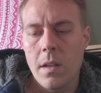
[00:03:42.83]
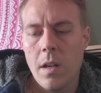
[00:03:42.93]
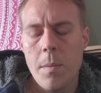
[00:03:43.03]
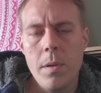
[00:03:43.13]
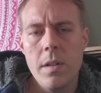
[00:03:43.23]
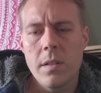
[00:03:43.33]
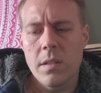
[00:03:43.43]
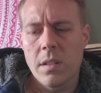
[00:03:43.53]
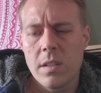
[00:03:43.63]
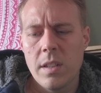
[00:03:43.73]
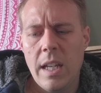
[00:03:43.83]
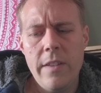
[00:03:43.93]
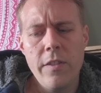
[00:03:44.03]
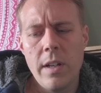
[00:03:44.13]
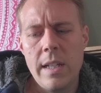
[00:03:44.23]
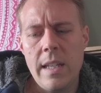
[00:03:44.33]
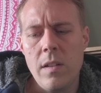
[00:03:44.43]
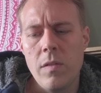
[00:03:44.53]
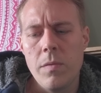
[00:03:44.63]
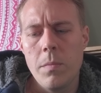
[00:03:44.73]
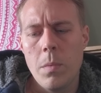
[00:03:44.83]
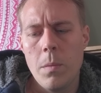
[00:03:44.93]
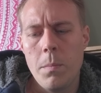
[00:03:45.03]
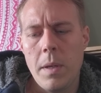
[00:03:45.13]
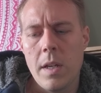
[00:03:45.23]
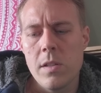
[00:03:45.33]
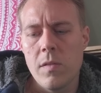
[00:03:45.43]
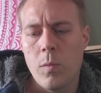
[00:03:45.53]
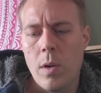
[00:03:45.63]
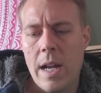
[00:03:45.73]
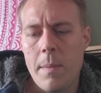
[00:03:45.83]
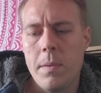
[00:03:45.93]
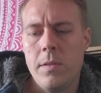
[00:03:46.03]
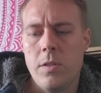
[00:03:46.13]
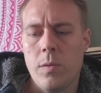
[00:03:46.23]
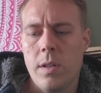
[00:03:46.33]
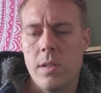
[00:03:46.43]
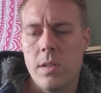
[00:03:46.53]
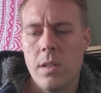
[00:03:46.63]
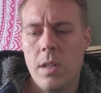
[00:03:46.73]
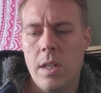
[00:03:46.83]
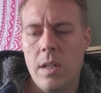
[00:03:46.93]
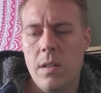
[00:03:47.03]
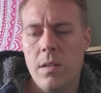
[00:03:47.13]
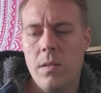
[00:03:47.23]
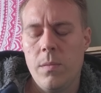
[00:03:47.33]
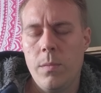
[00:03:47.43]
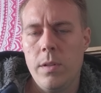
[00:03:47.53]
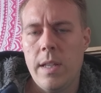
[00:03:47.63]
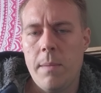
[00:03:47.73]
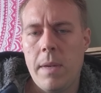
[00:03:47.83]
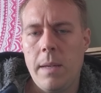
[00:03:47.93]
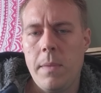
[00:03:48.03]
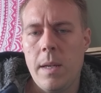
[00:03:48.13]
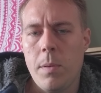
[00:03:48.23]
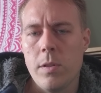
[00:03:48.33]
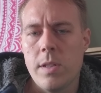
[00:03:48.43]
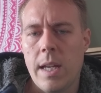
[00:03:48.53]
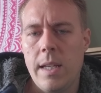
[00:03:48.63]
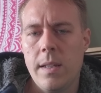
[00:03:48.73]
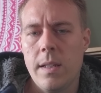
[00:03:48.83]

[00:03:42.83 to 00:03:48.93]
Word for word: I put, if I leave because of what happened to us, would that make me apostate?